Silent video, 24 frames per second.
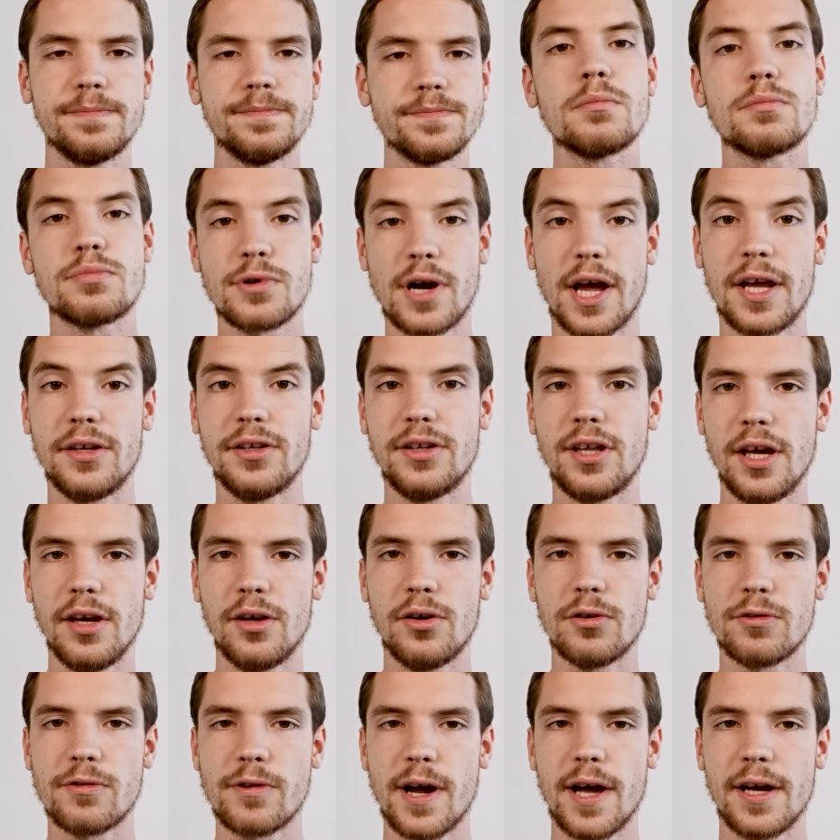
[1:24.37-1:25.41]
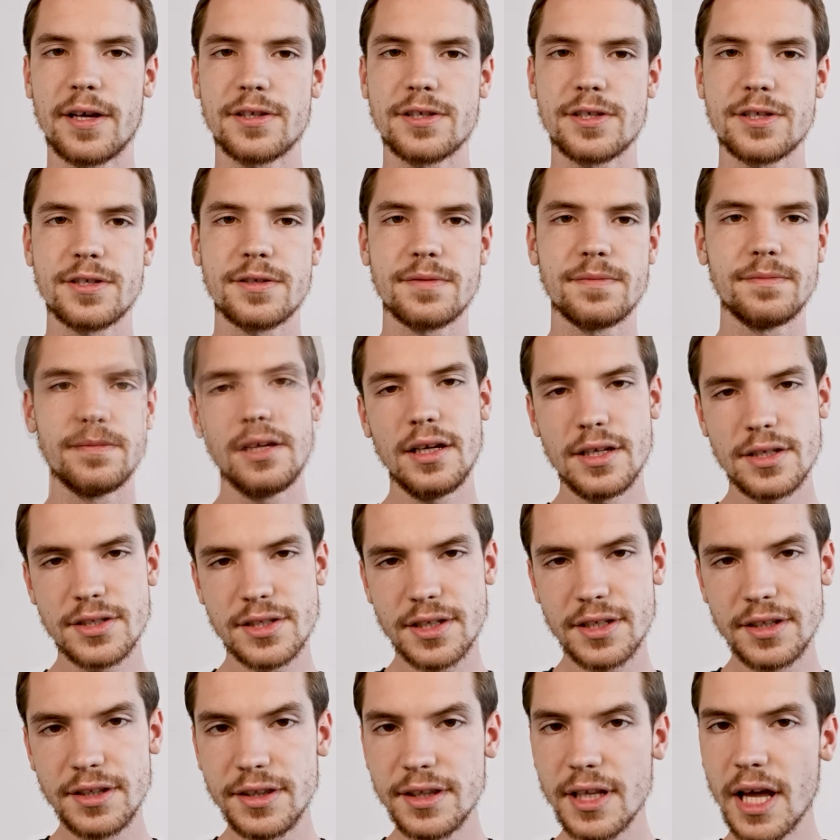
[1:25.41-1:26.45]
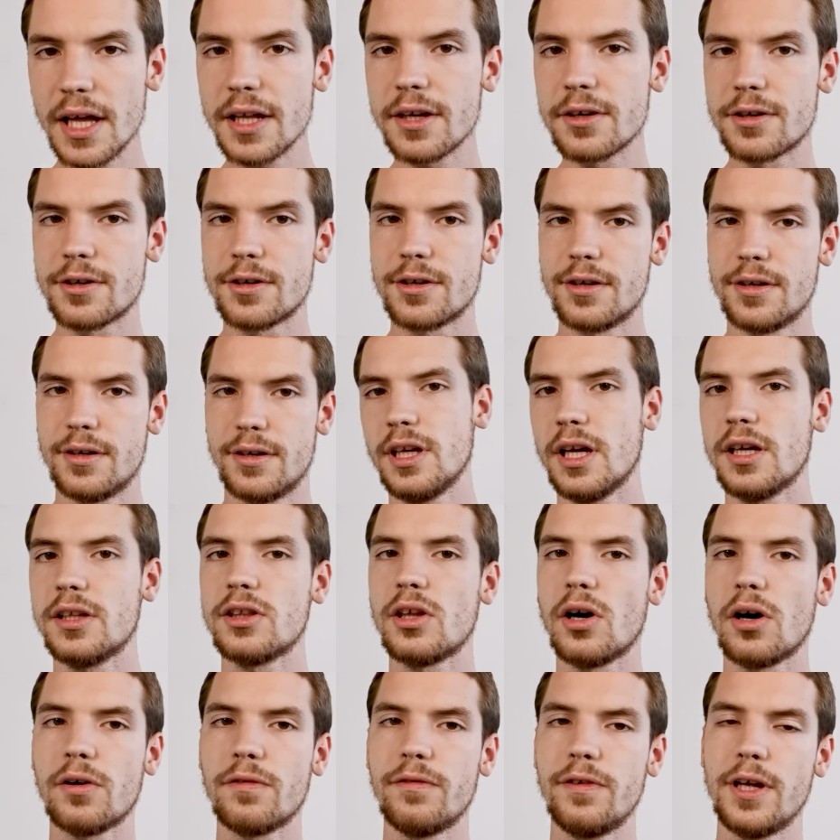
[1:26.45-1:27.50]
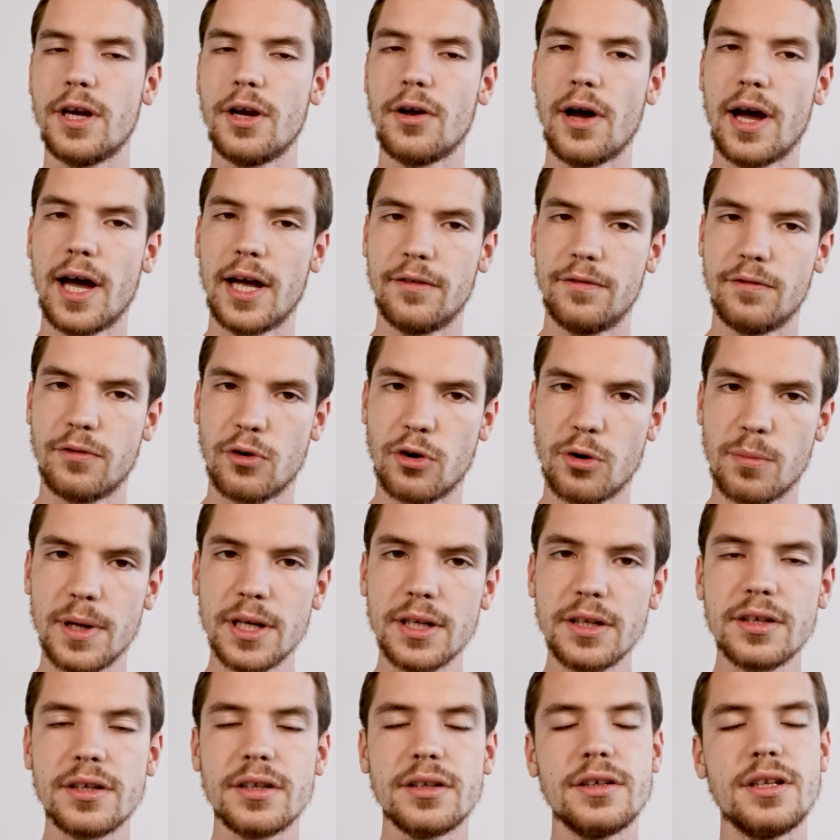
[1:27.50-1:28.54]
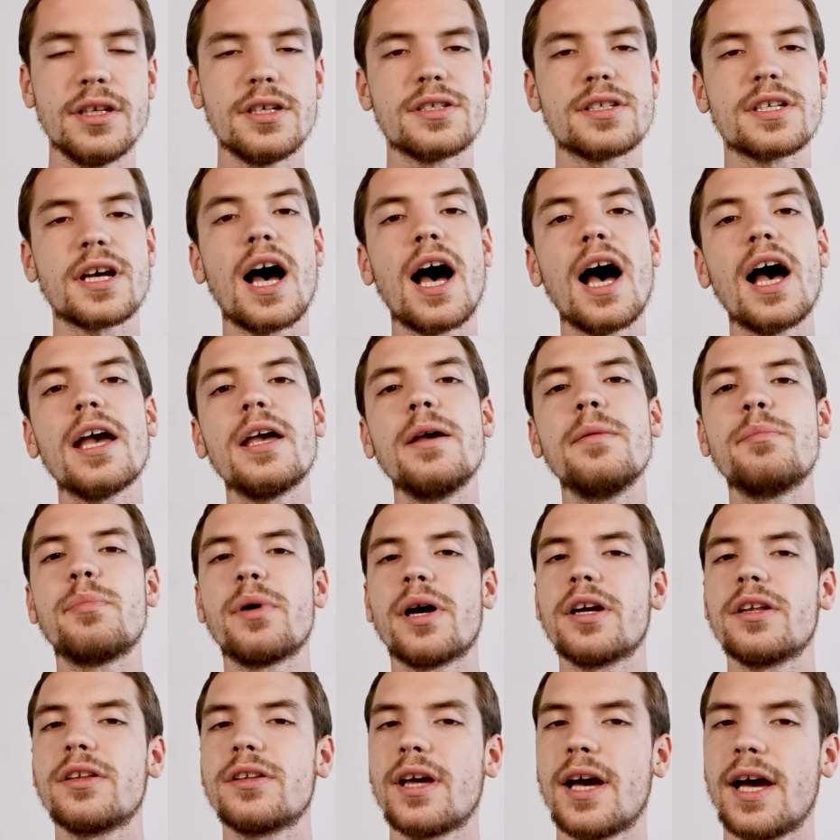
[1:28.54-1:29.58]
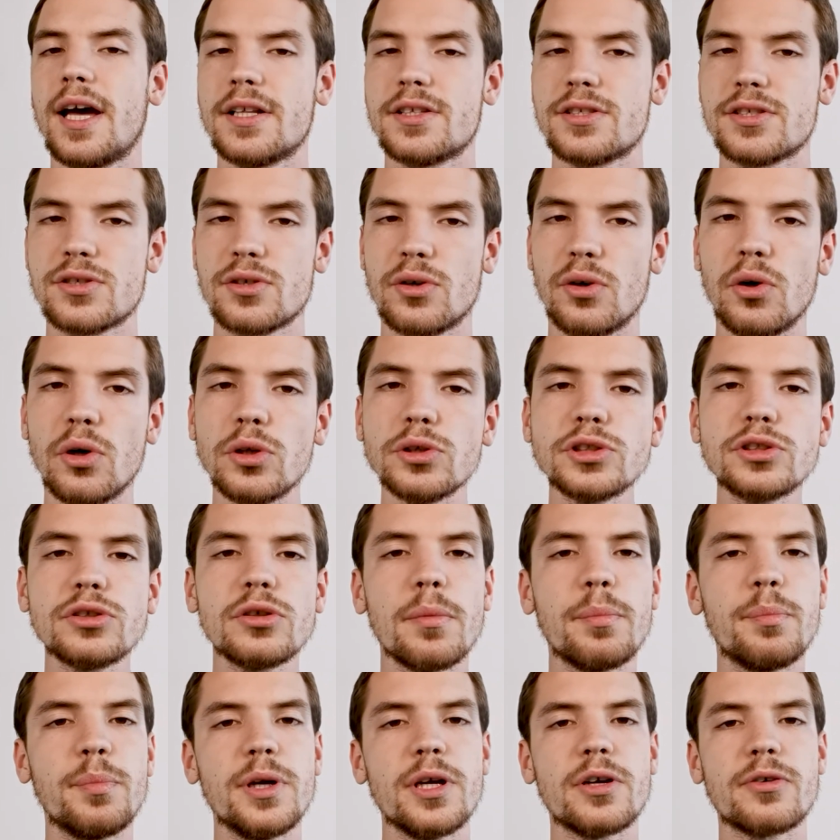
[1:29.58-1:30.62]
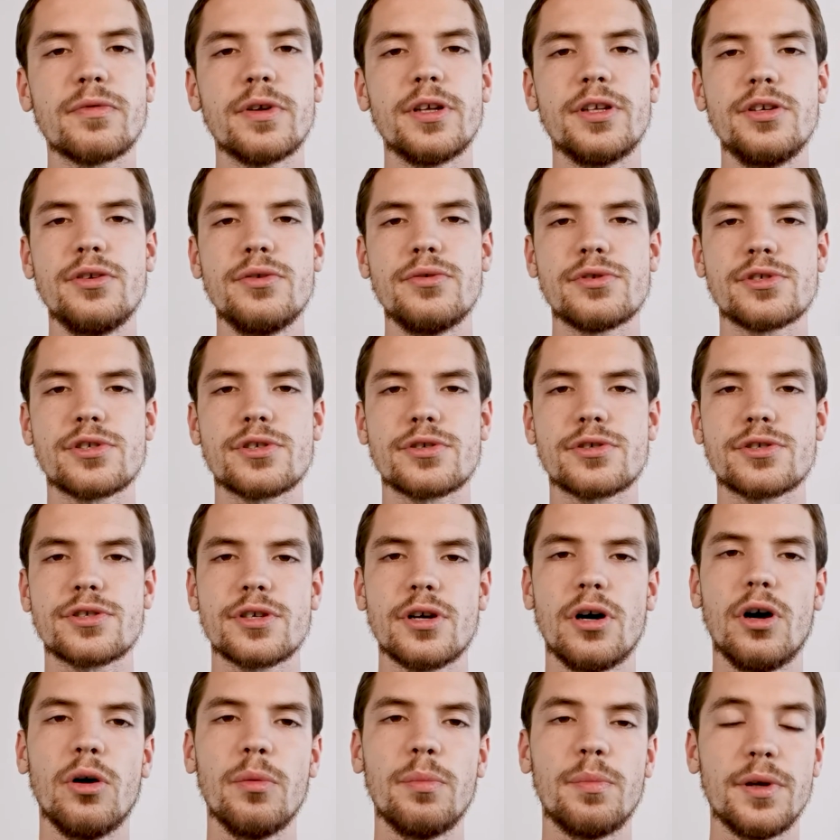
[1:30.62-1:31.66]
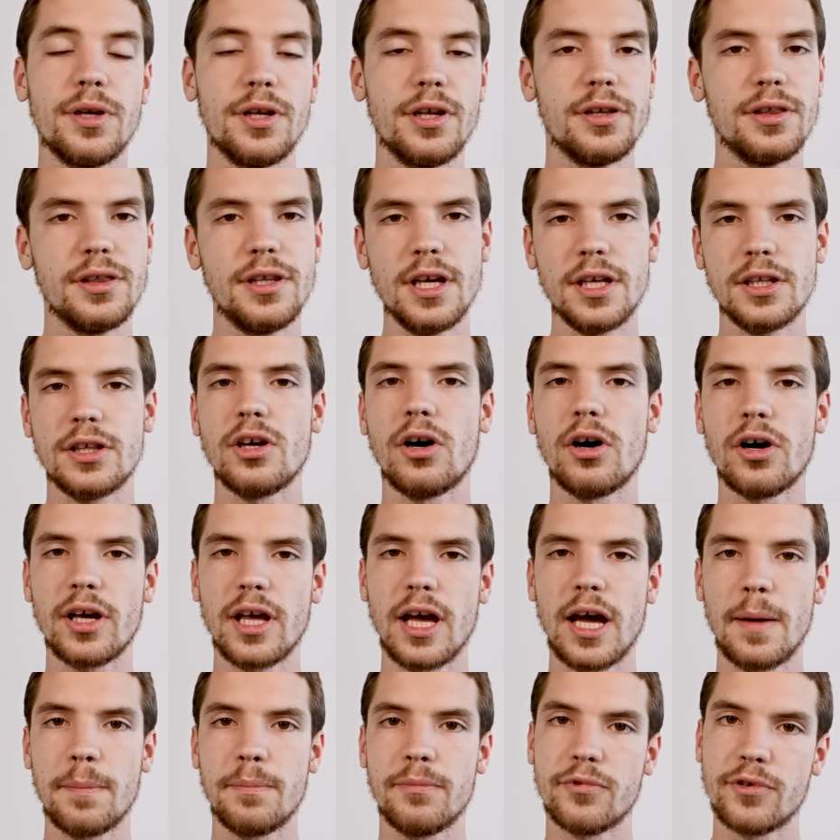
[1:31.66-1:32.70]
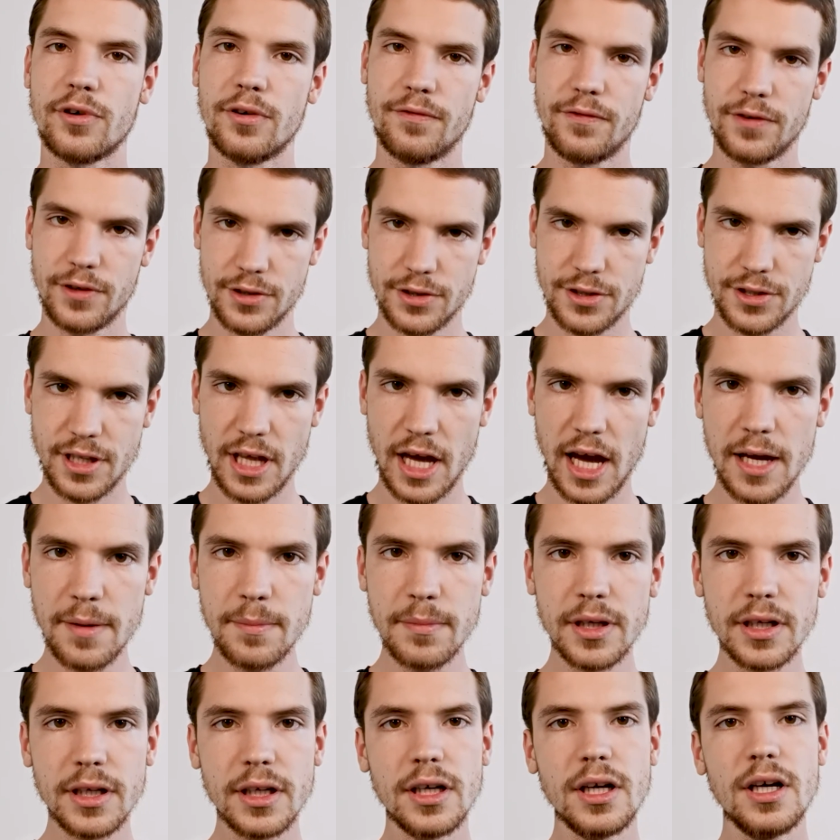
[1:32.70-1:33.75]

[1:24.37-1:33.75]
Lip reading: Brand takeover ads is another TikTok video ad format. These high-impact ads also appear when users open the TikTok app for the first time.